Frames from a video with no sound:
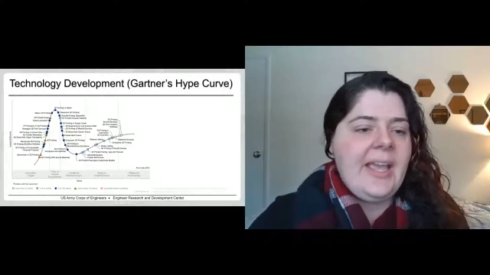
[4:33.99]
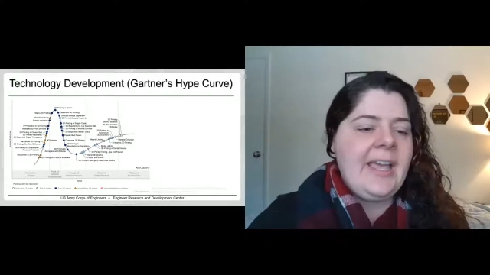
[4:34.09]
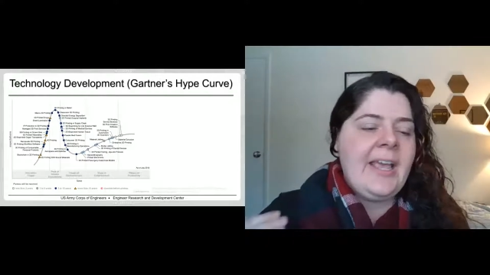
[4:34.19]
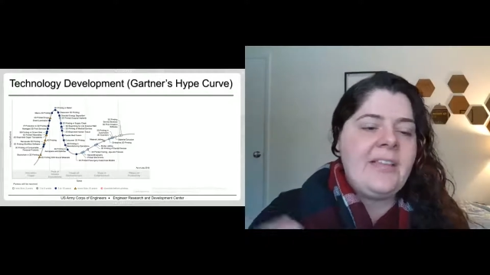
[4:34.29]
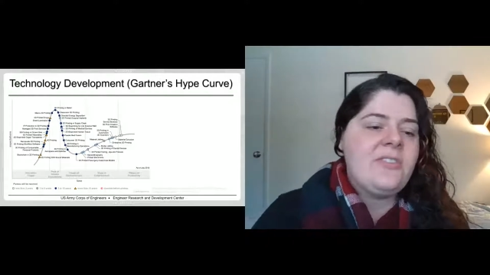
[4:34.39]

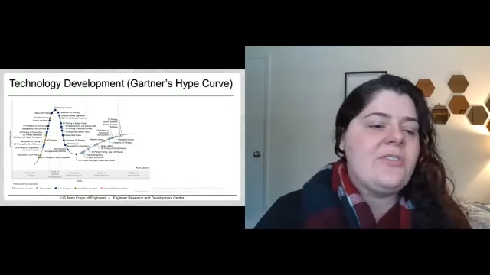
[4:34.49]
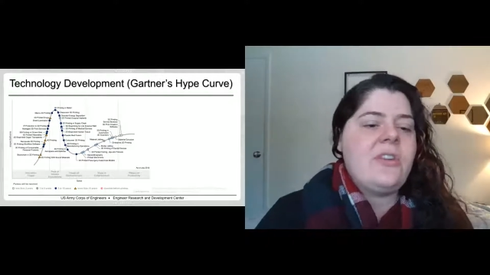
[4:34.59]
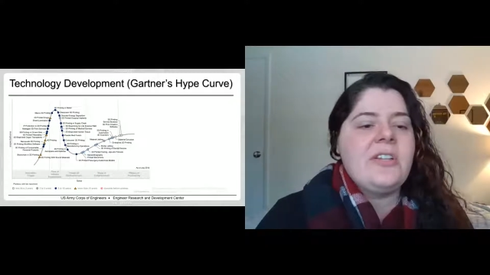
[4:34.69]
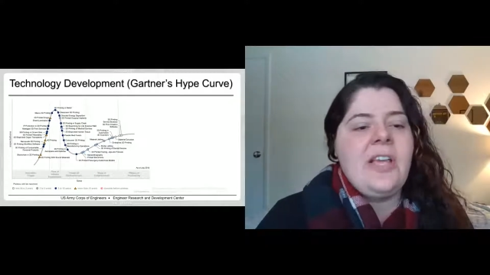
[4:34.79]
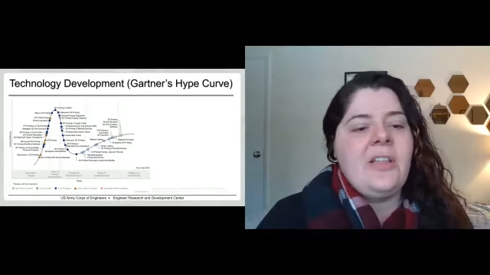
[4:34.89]
And as you
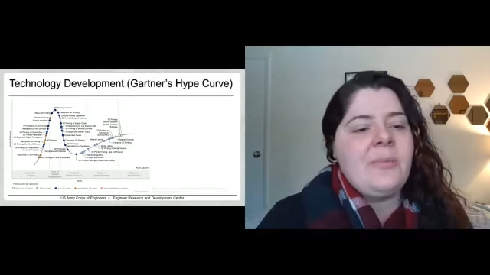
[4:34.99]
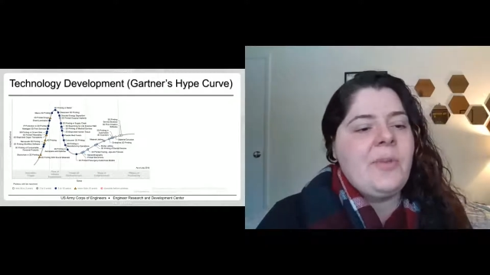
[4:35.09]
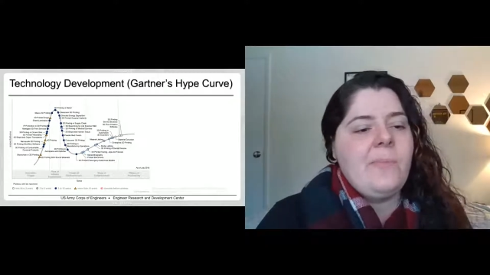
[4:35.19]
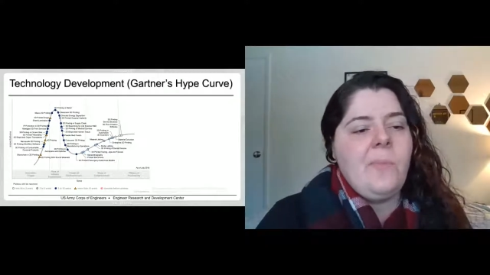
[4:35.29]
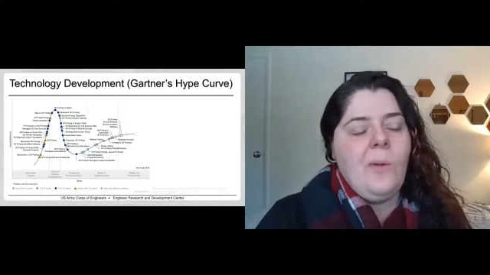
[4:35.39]
start telling
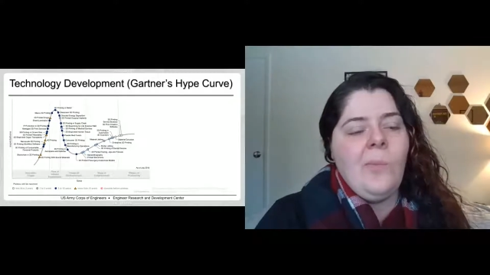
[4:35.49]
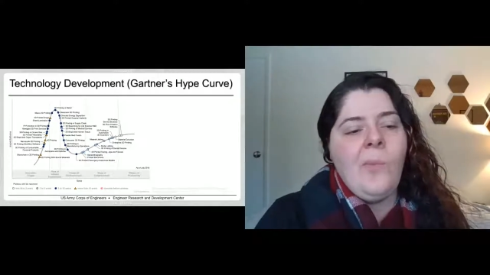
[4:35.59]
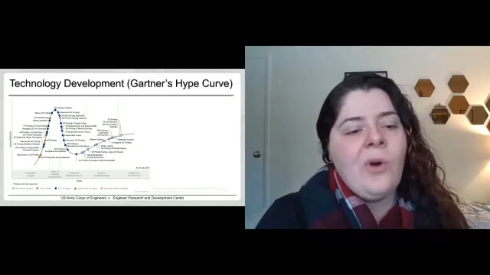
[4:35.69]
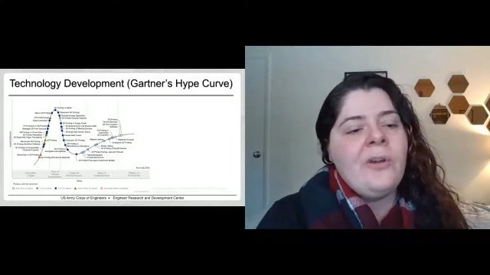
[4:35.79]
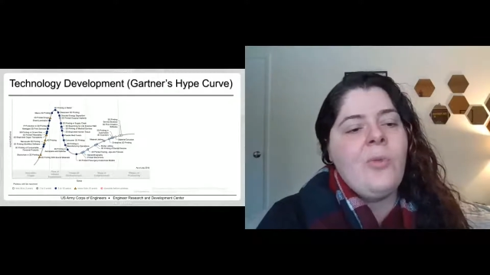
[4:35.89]
people
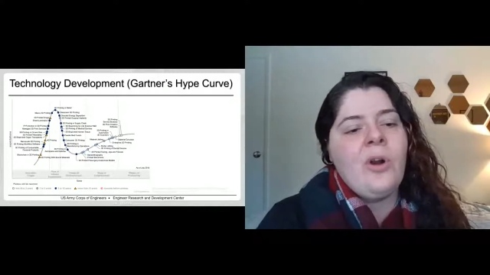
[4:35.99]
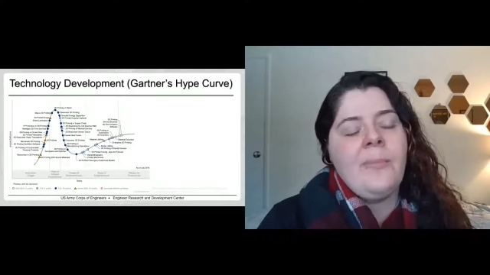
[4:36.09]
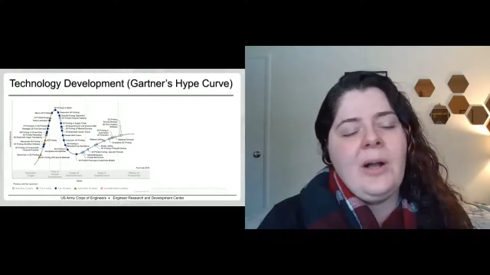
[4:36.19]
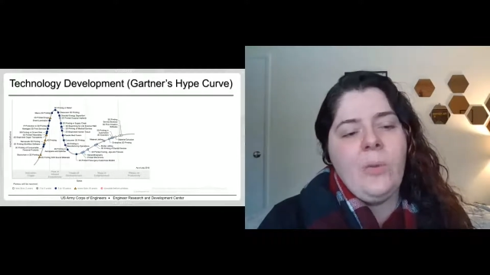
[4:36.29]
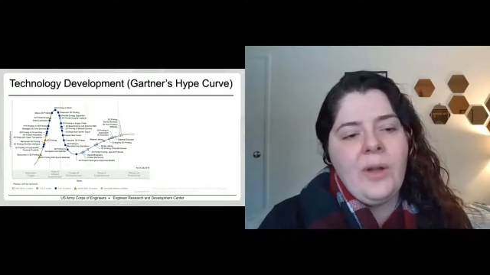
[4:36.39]
more and more
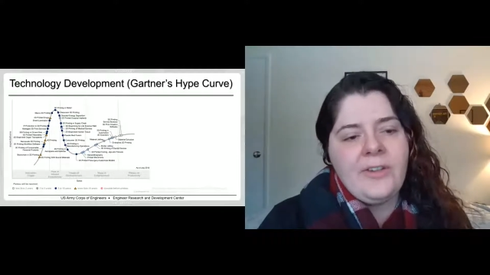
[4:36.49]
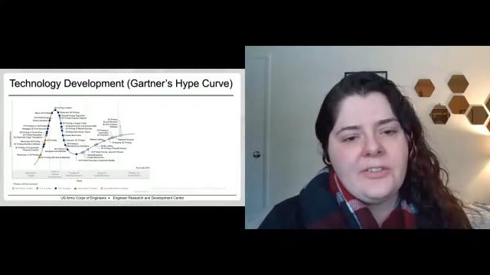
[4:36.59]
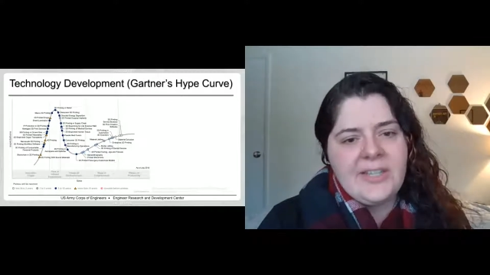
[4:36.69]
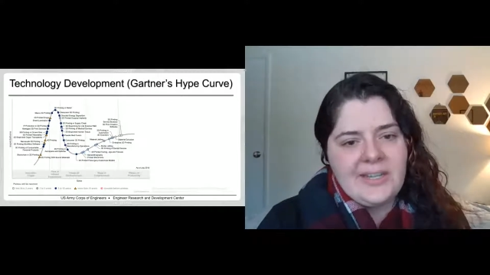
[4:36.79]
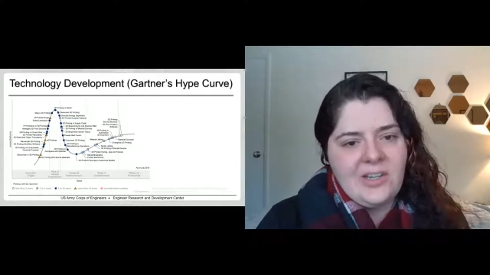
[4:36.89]
about what
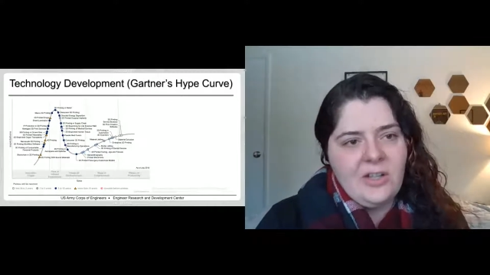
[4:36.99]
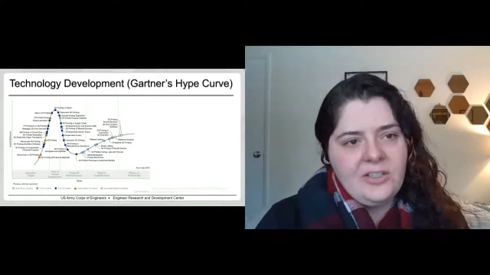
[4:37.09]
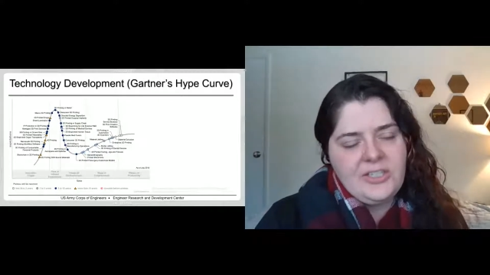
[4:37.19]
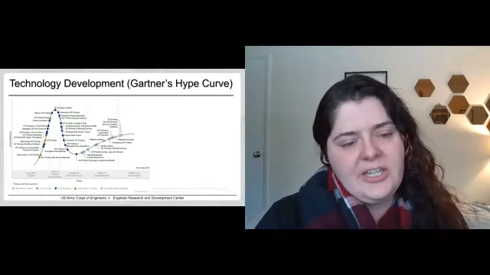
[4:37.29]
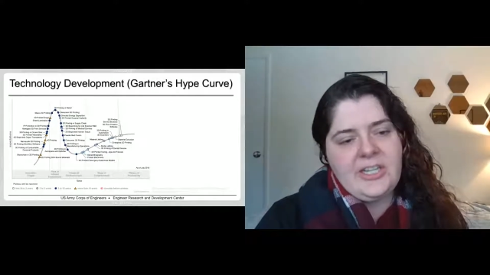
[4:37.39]
your
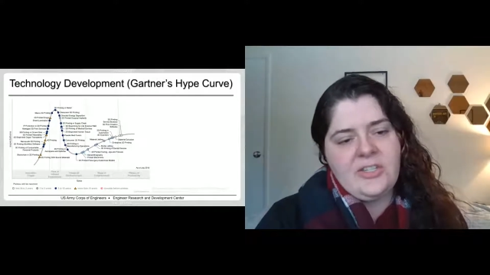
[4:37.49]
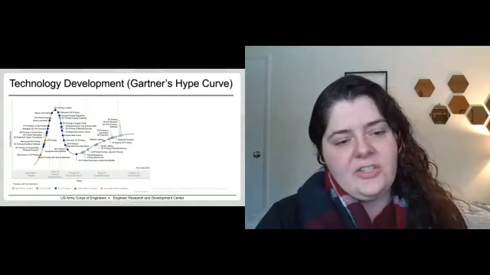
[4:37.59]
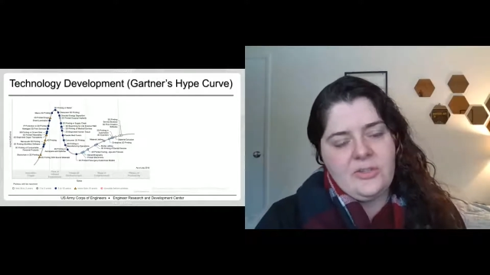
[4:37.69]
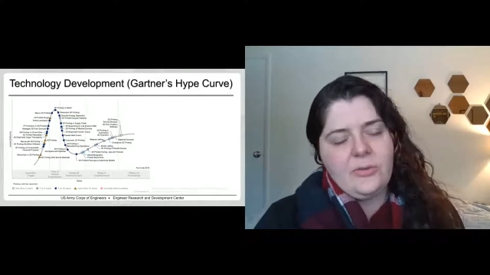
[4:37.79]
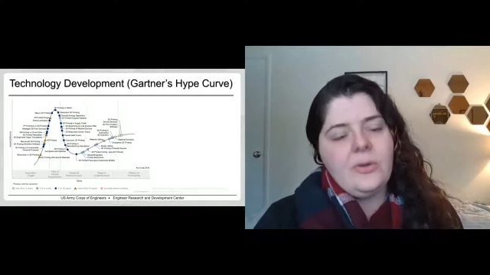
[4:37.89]
technology can
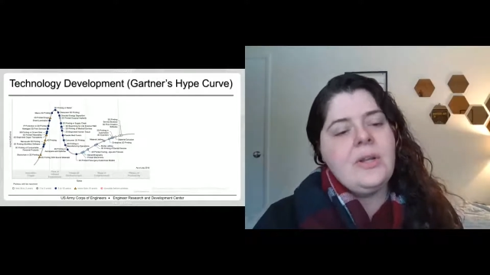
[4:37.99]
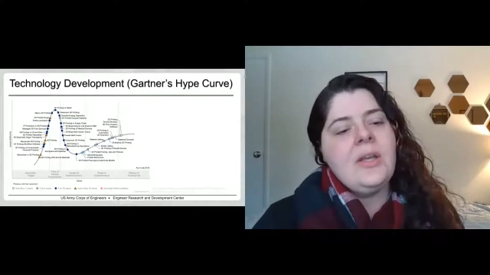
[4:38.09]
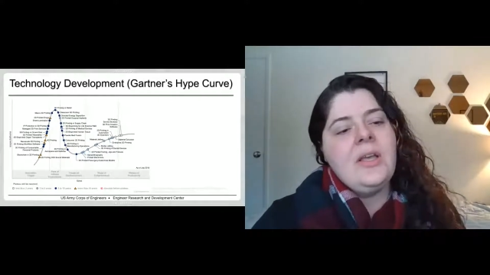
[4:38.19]
do,